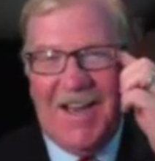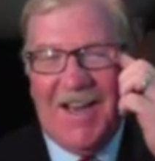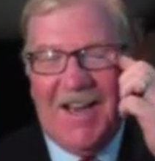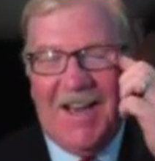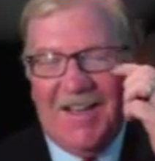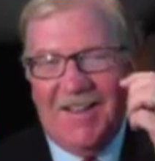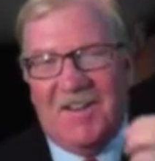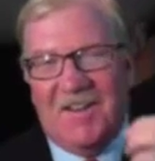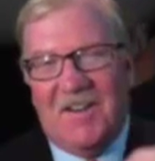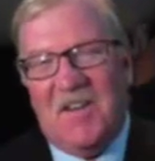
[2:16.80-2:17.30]

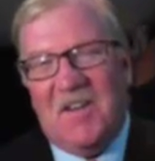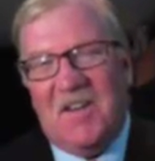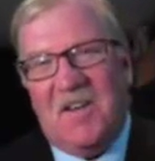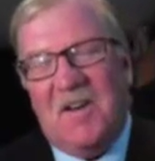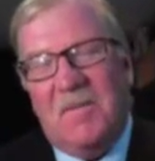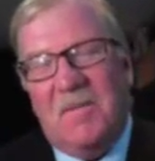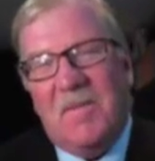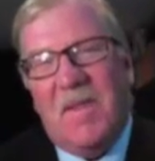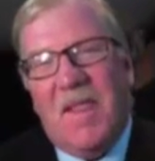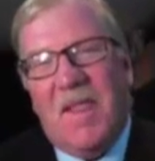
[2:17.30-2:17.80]
Yeah.
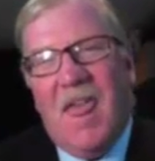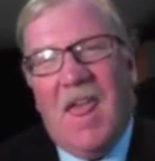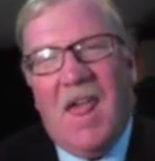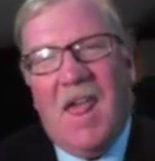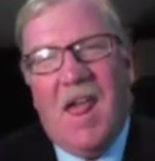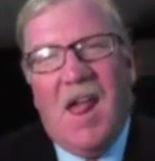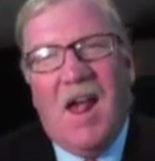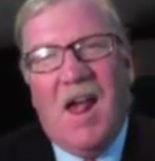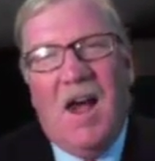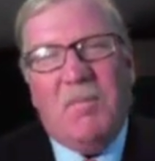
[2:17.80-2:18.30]

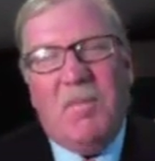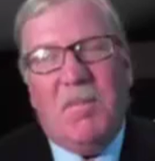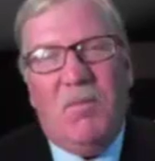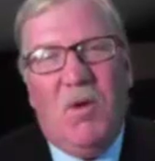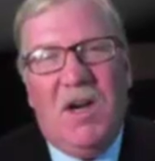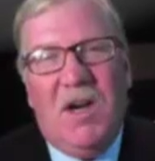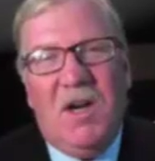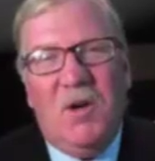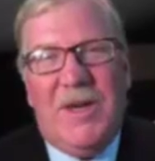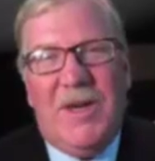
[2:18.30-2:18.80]

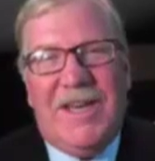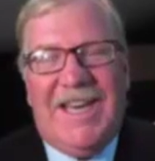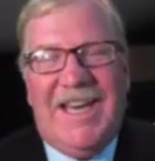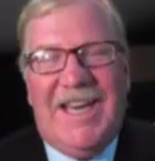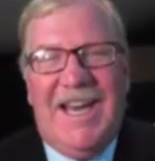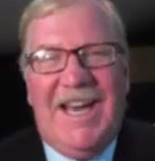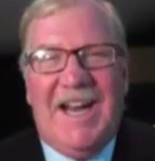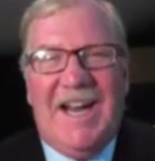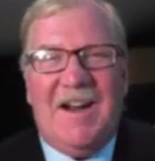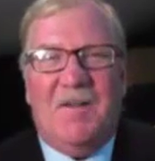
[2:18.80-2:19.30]
But what do we
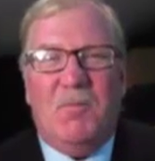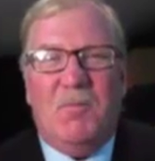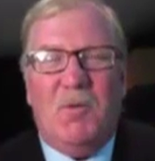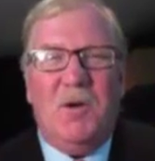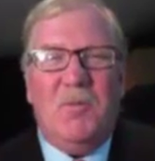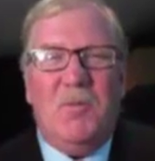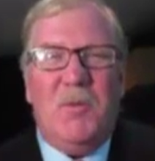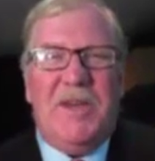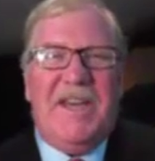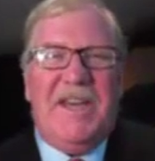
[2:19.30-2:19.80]
care? What
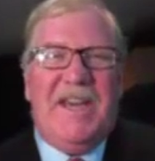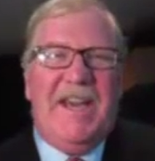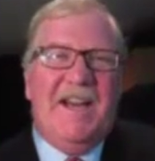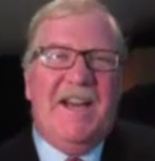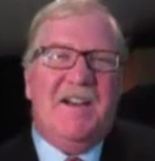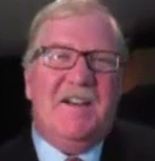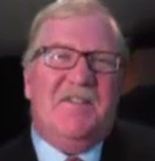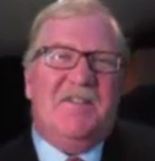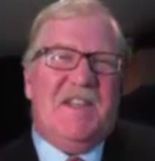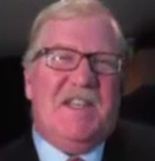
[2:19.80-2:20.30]
do we
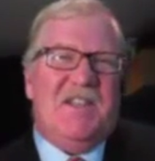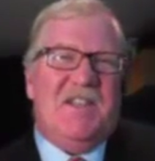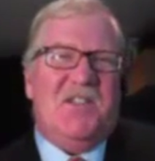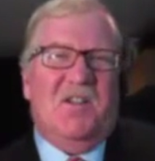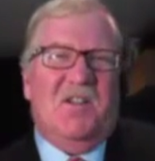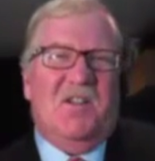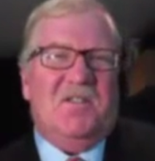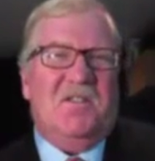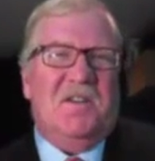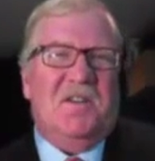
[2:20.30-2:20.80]
care if these
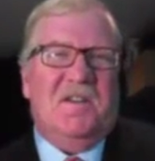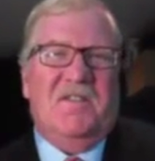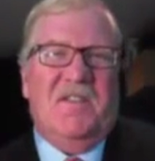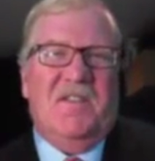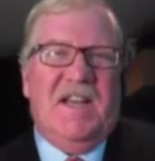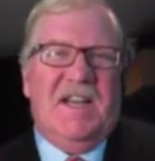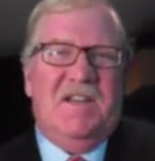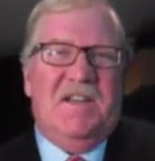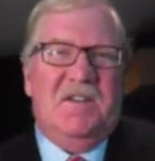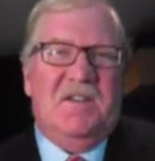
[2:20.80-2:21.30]
alternative
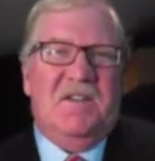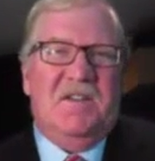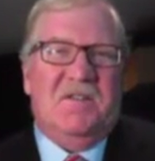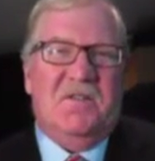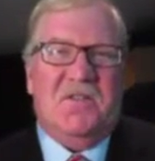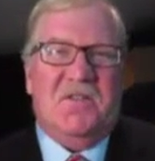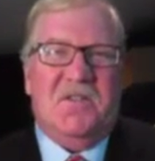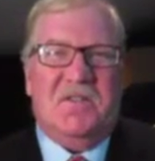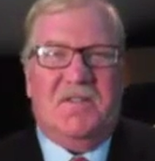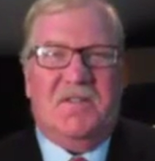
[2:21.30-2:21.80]

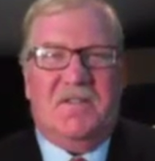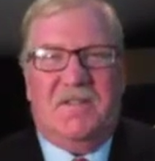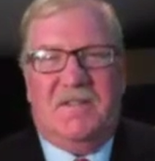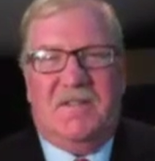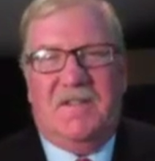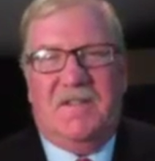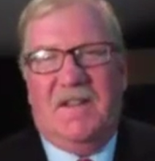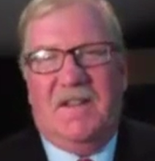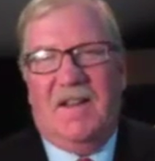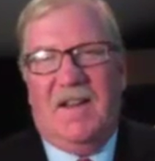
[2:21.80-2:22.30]
lenders
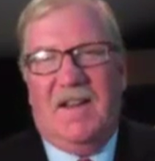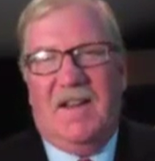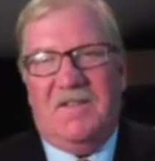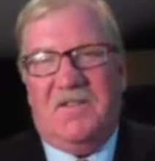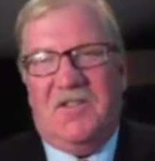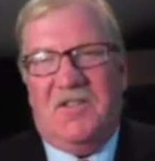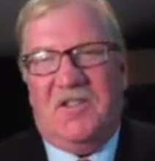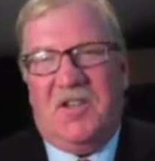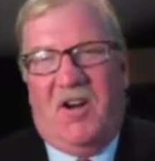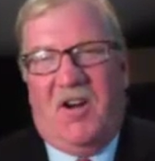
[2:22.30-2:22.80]

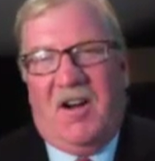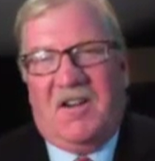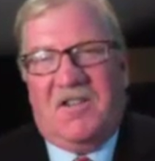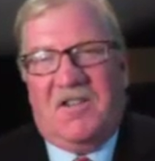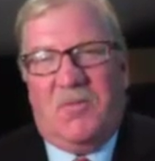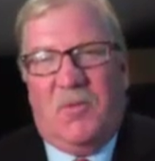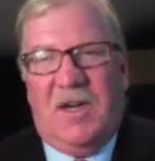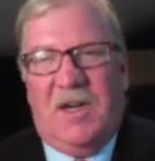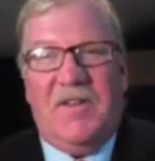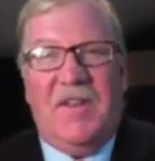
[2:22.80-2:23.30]
charge
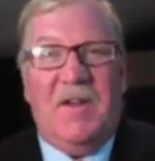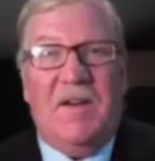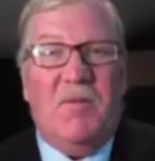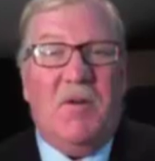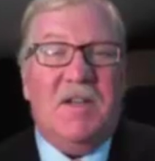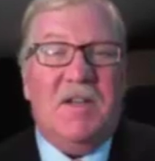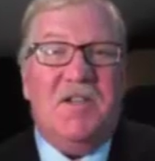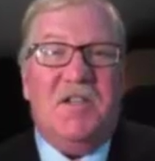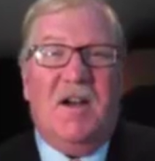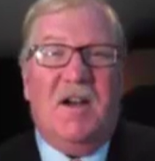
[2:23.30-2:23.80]
whatever they want
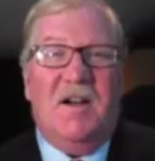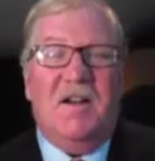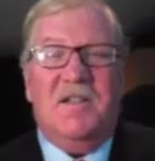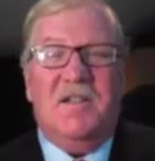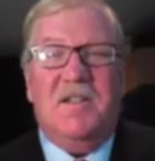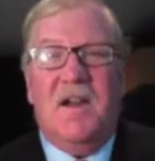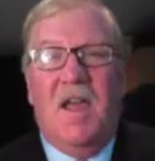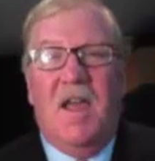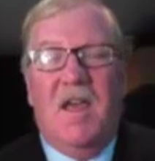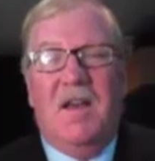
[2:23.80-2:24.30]
to
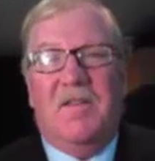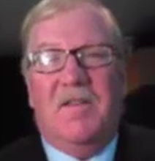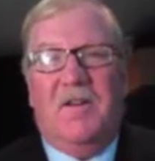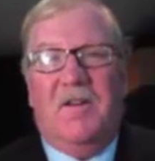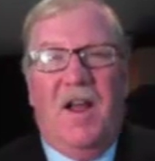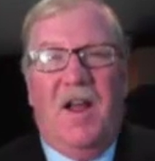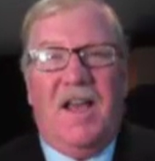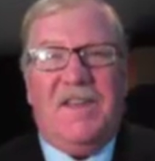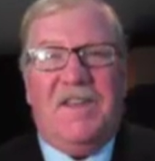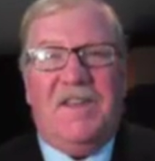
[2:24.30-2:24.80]
charge?
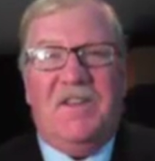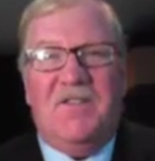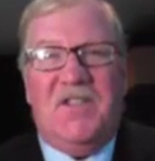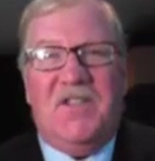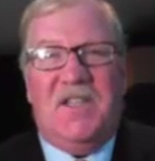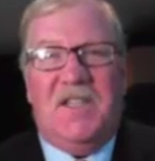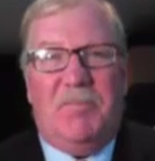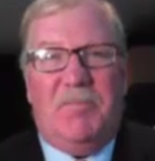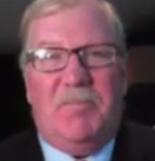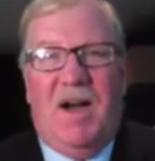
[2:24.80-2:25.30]
They're not
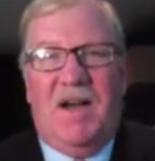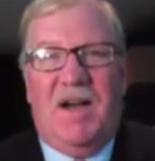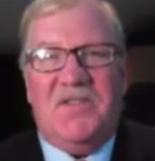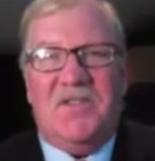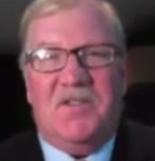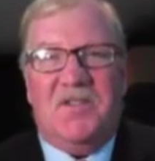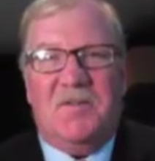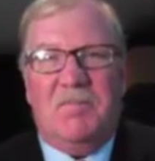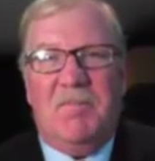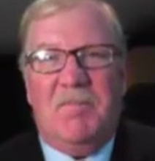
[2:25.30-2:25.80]
using
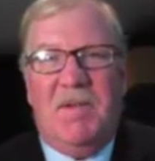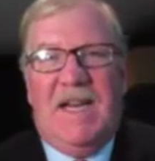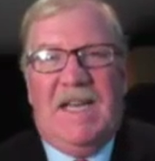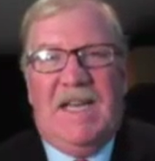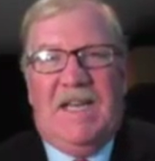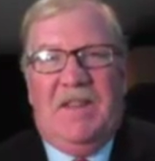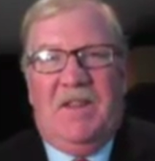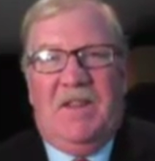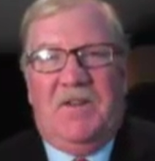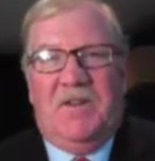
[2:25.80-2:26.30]
depositor
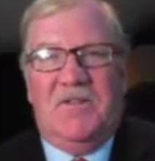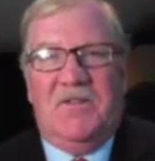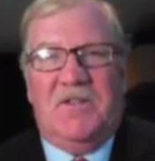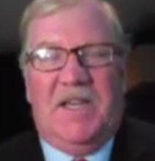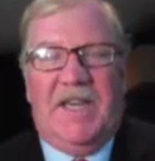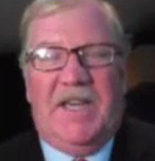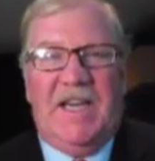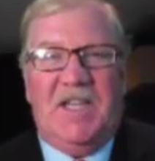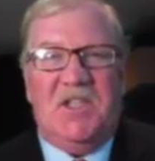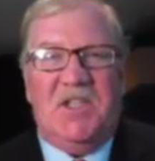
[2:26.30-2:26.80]
money. They're
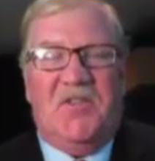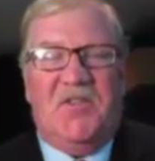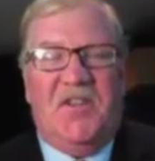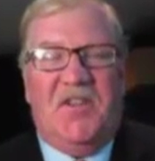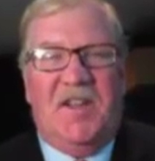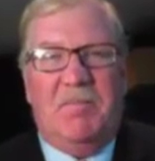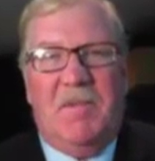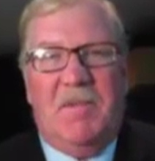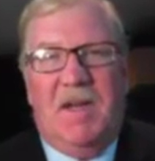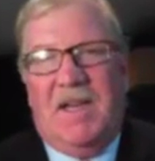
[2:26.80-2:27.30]
using hedge
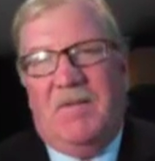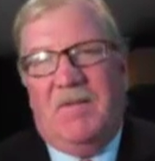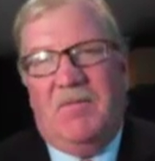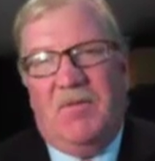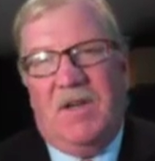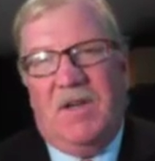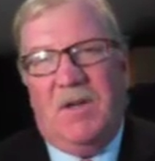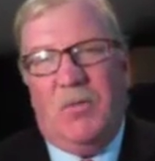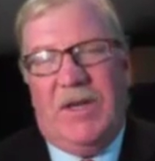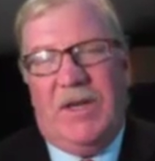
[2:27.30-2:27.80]
fund money.
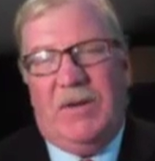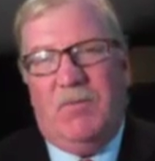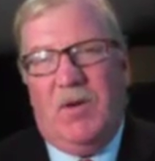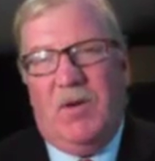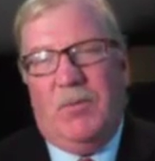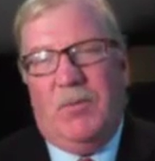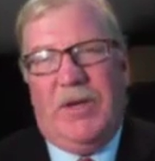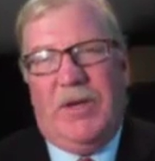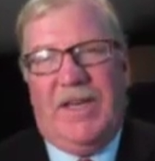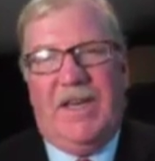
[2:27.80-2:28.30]
What do
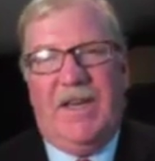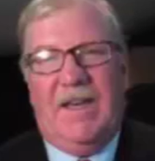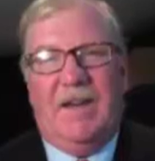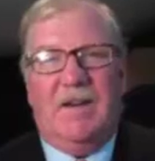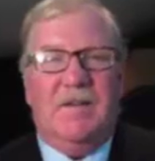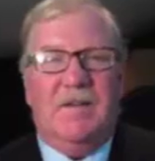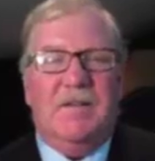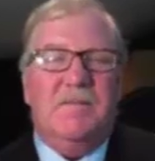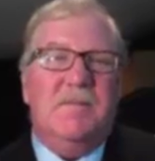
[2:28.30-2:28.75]
we care?